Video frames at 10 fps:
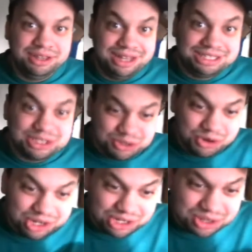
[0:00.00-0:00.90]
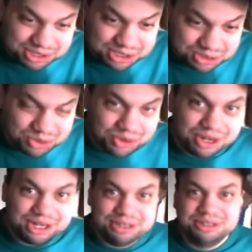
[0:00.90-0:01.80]
That's according to the
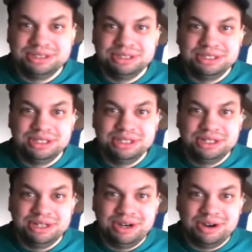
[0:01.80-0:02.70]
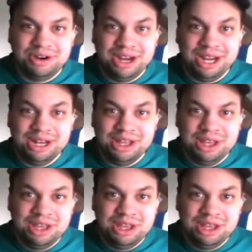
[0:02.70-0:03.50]
story, all right?